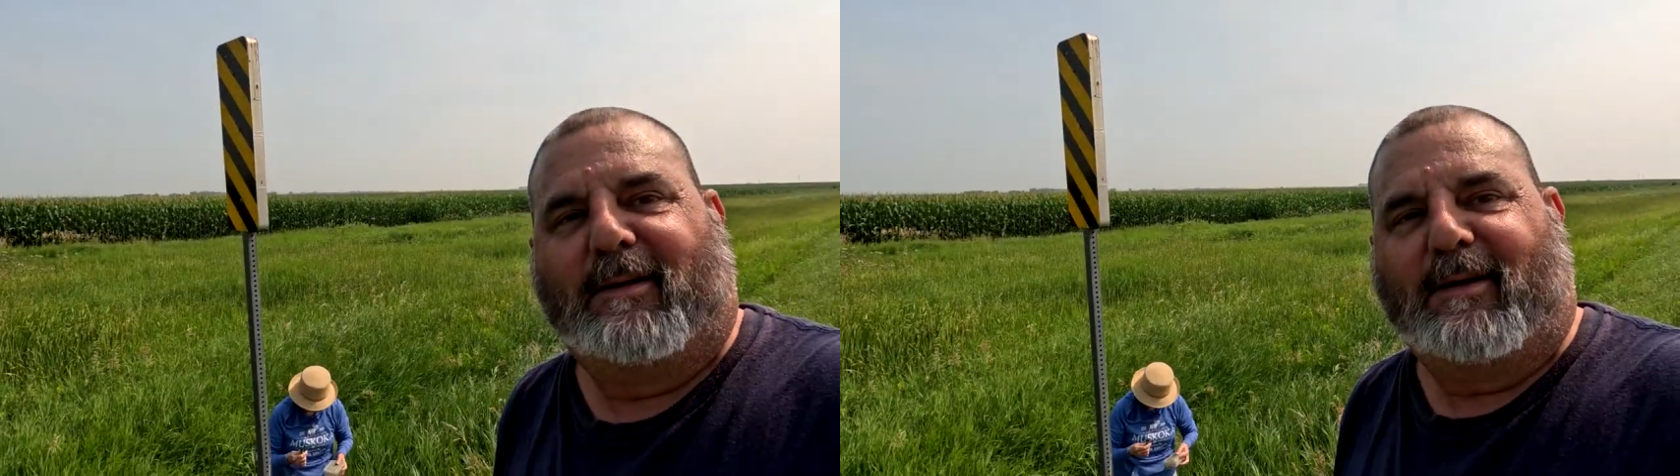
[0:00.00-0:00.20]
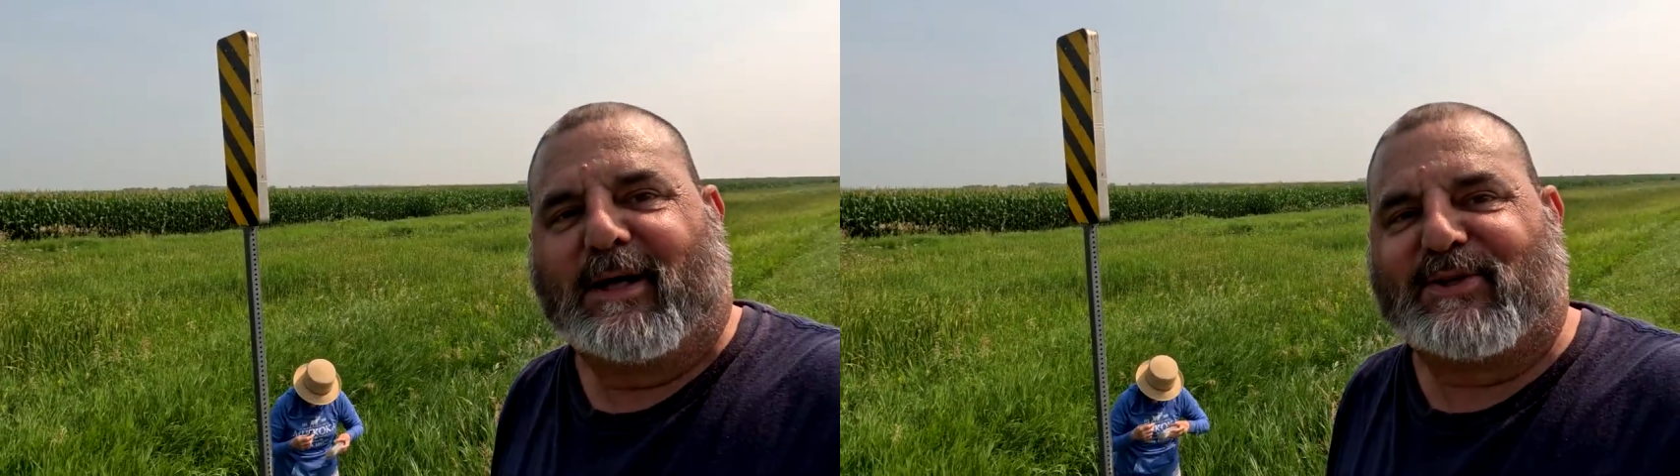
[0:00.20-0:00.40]

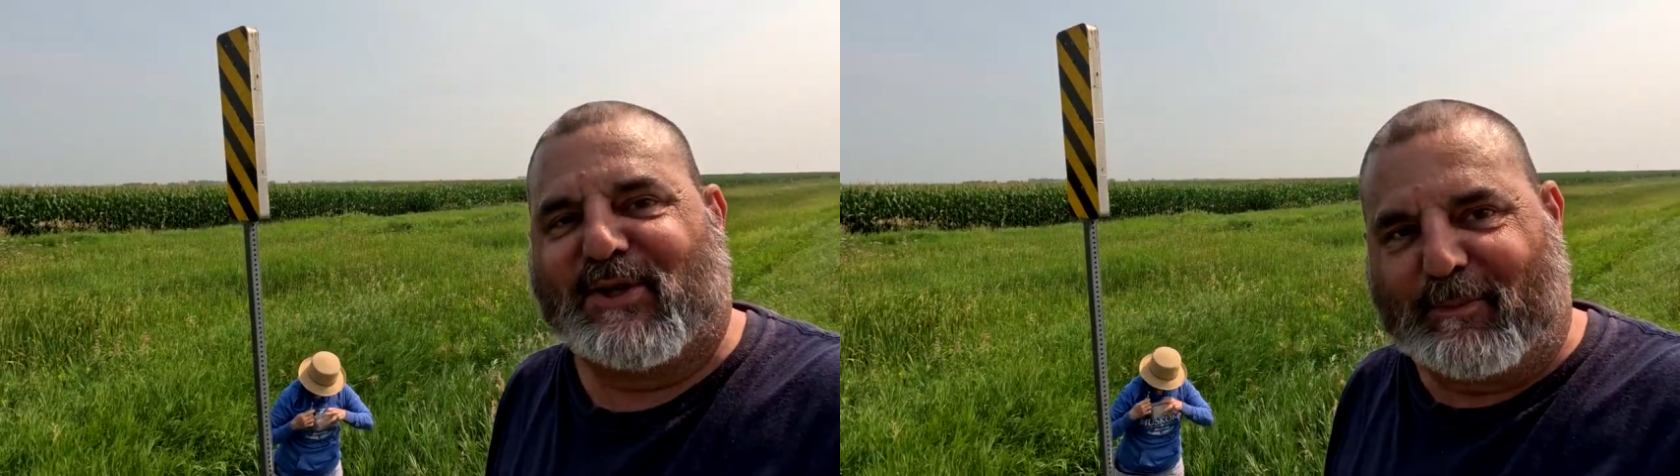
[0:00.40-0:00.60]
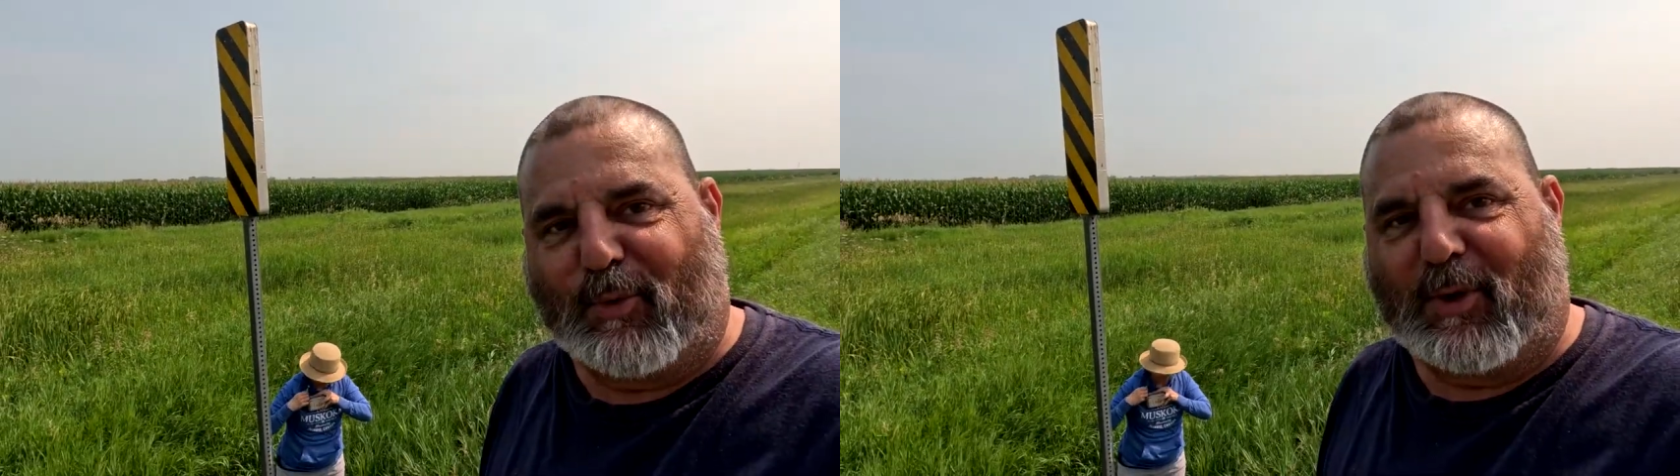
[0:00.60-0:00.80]
A
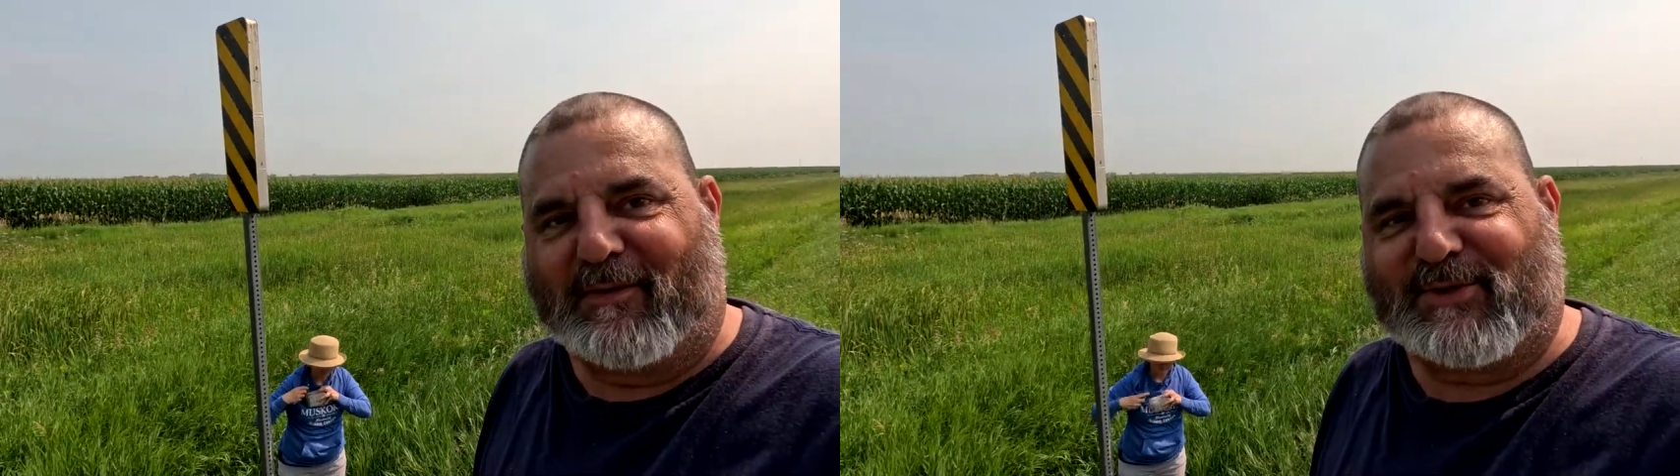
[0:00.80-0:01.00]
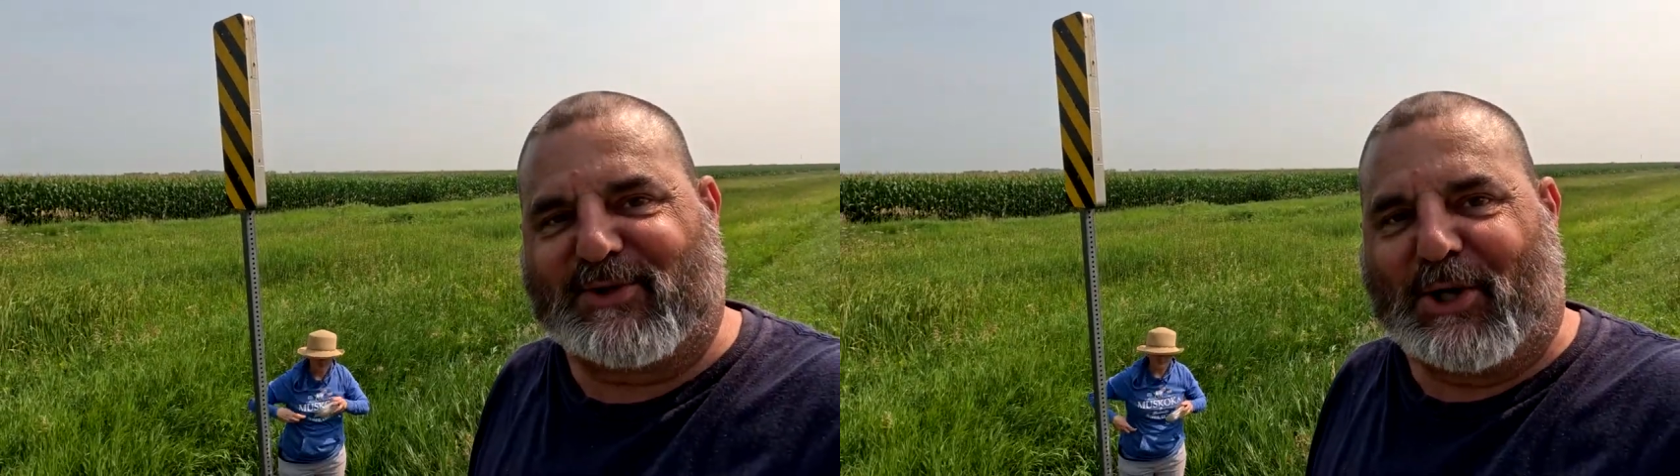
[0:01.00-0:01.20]
simple one
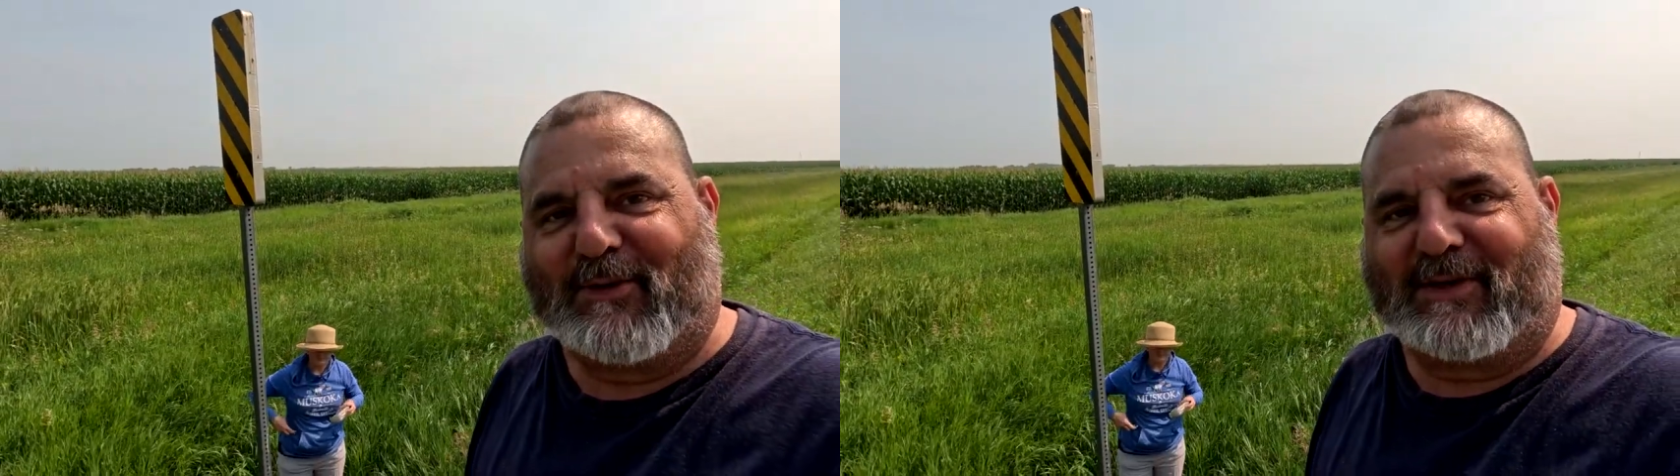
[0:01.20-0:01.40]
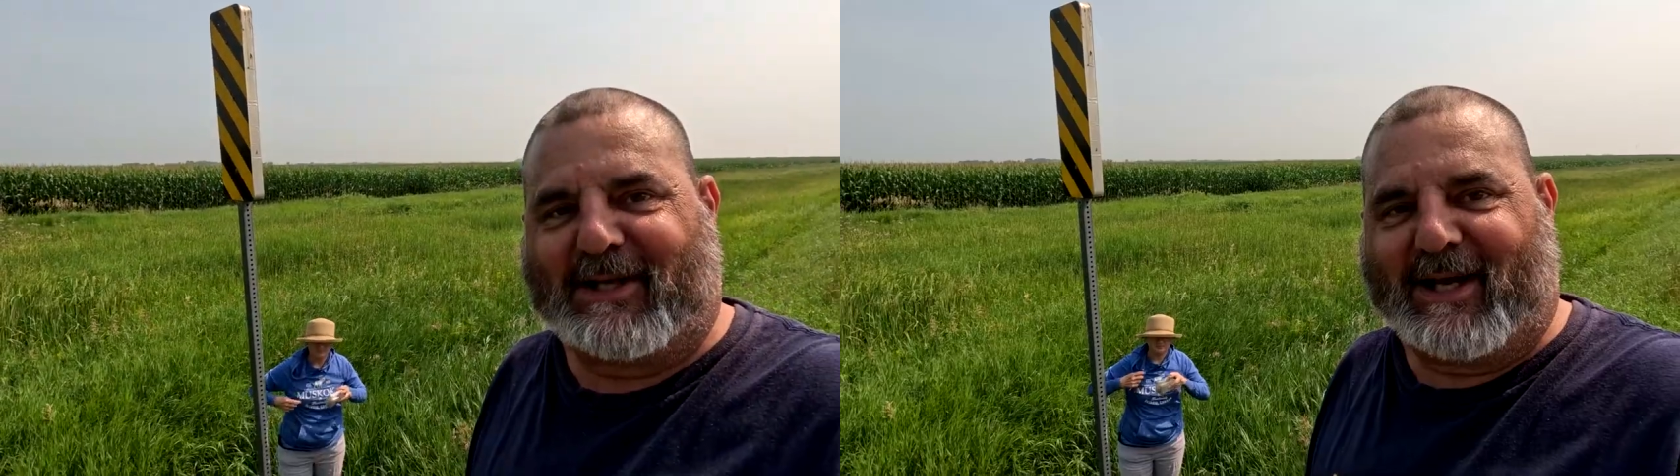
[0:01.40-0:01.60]
to
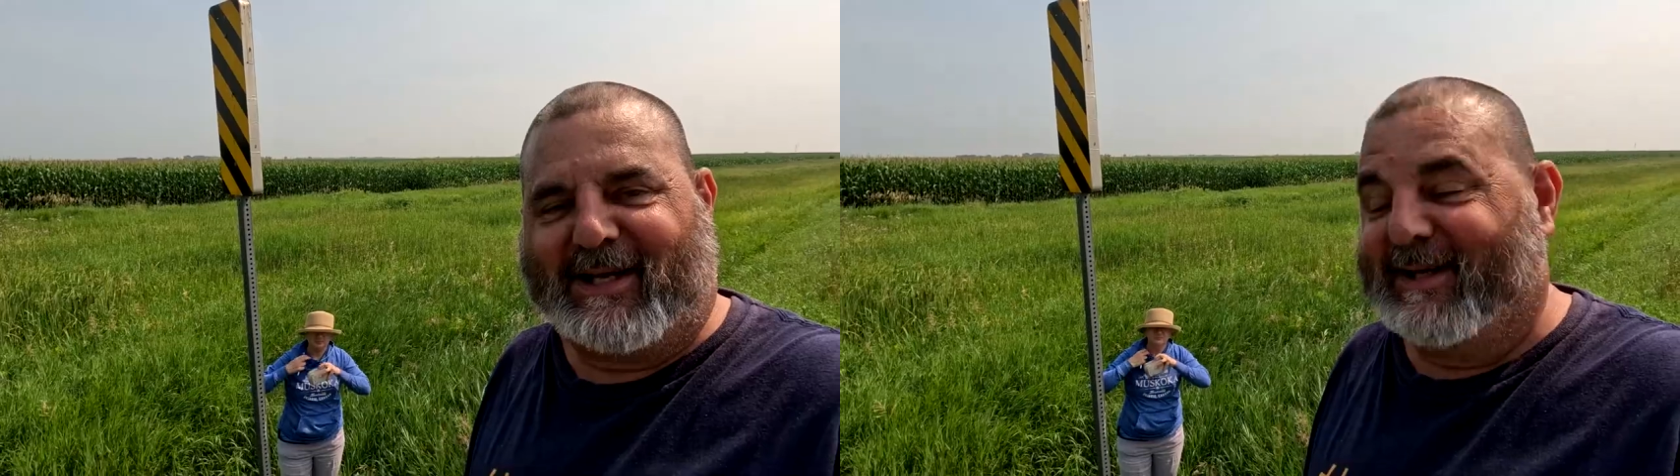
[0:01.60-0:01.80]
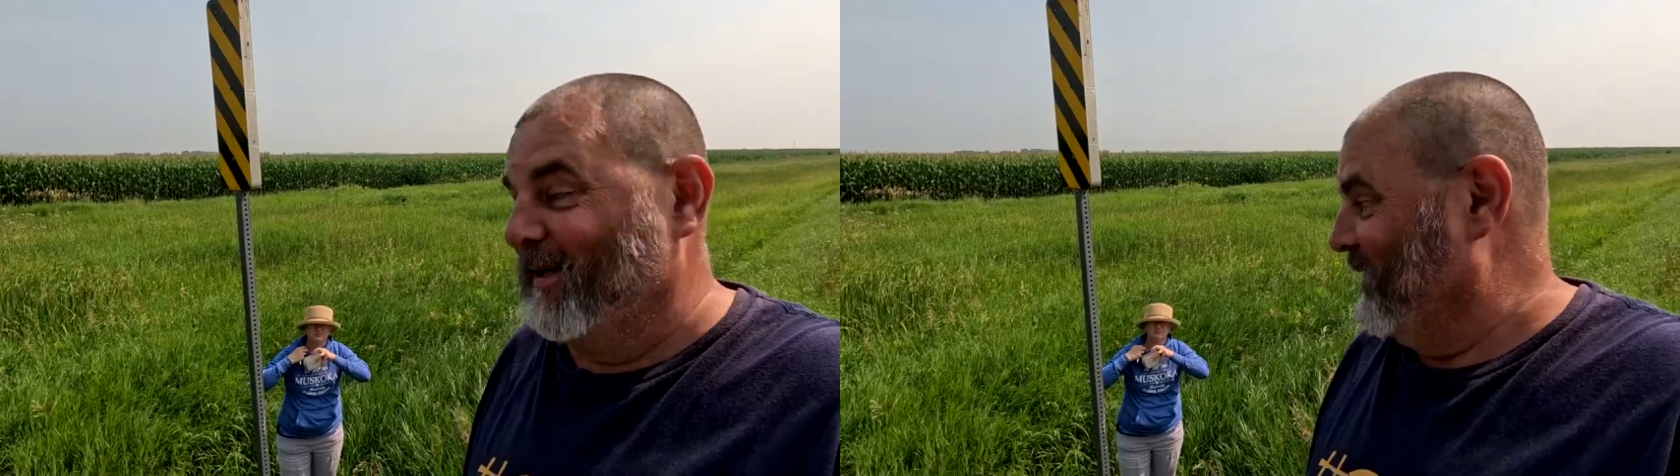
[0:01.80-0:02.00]
start the day,